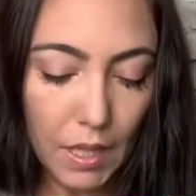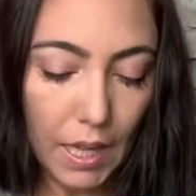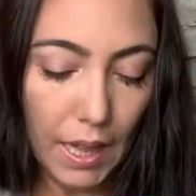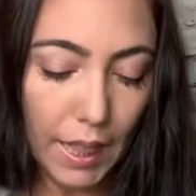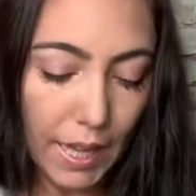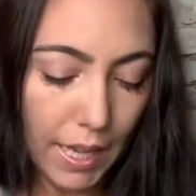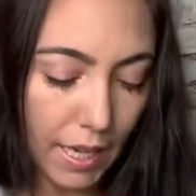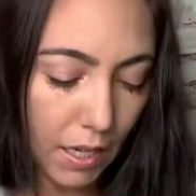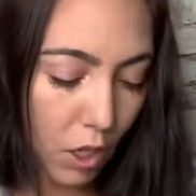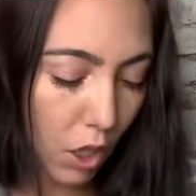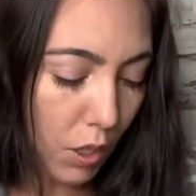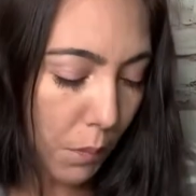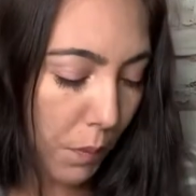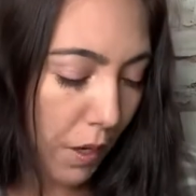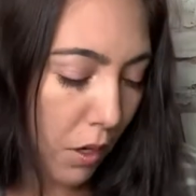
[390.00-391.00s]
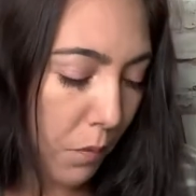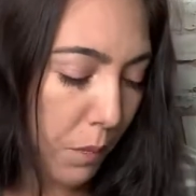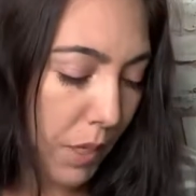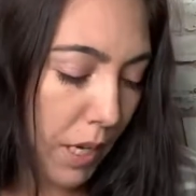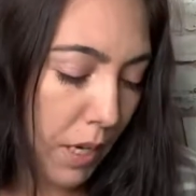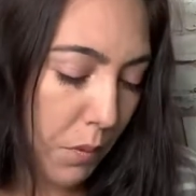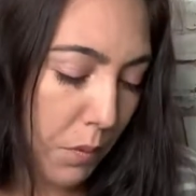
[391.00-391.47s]
Then another pair of
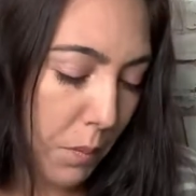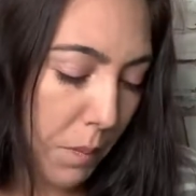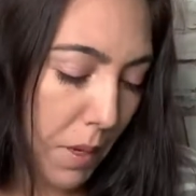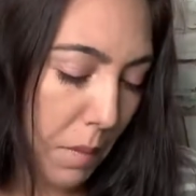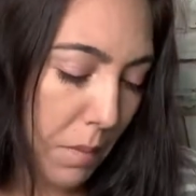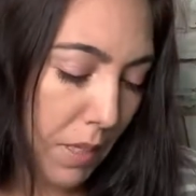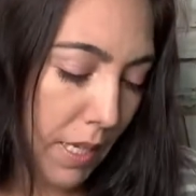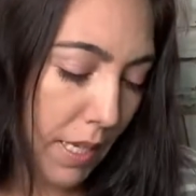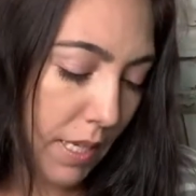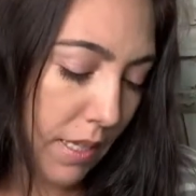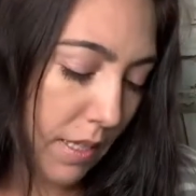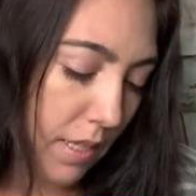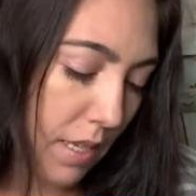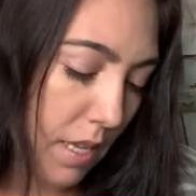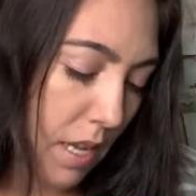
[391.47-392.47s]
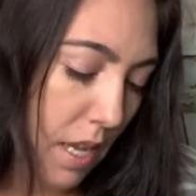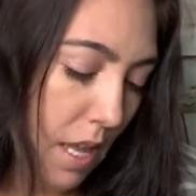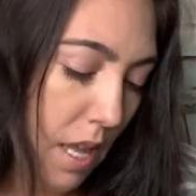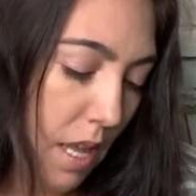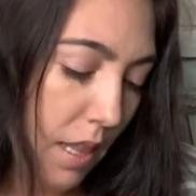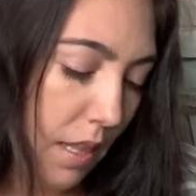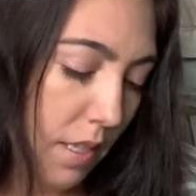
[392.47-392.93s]
Banana Republic.
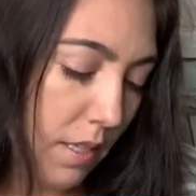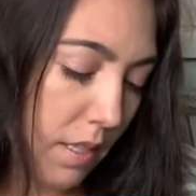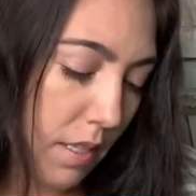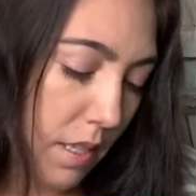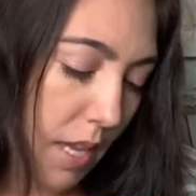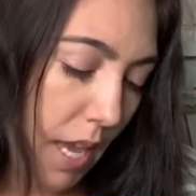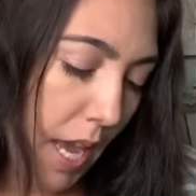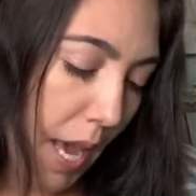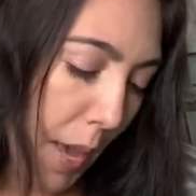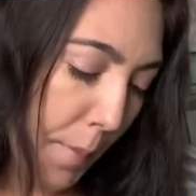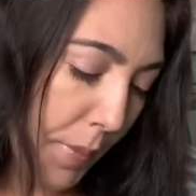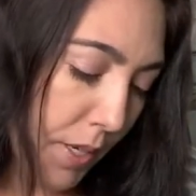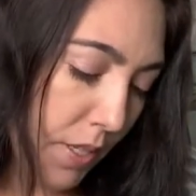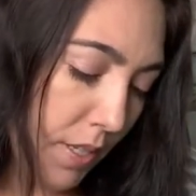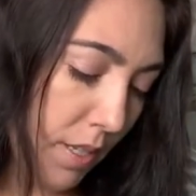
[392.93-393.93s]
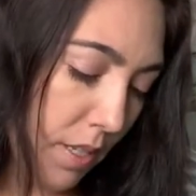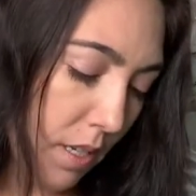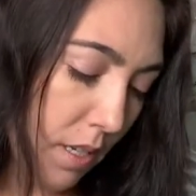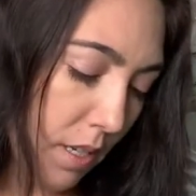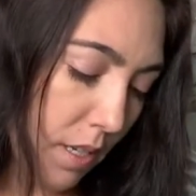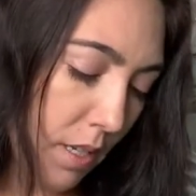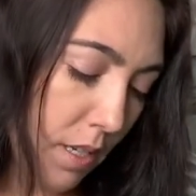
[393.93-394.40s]
This is the
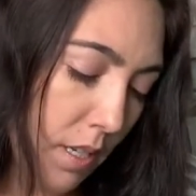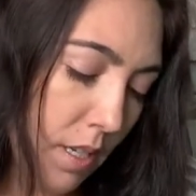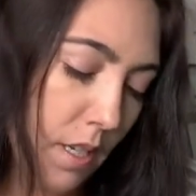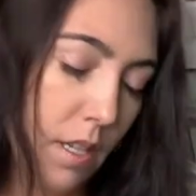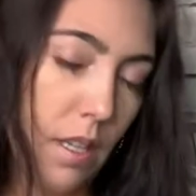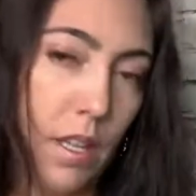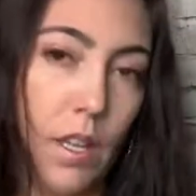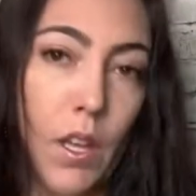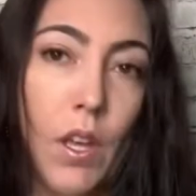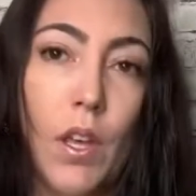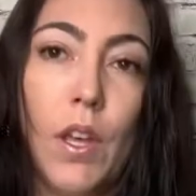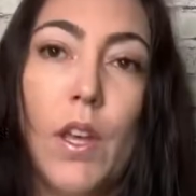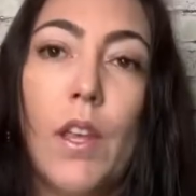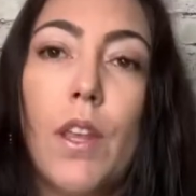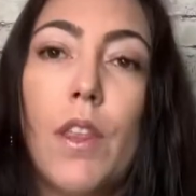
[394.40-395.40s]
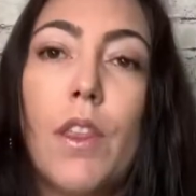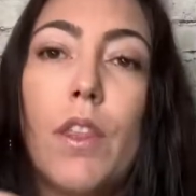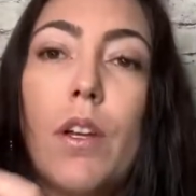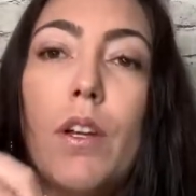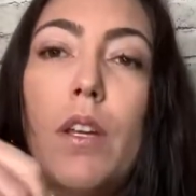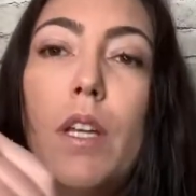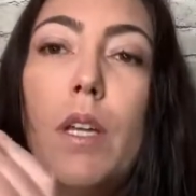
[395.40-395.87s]
Emerson
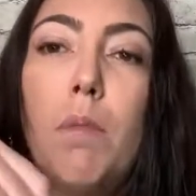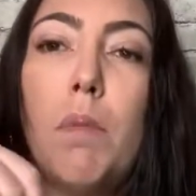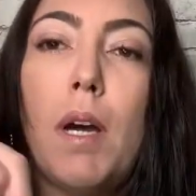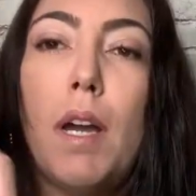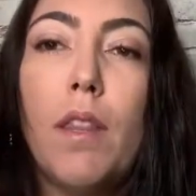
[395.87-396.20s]
30 by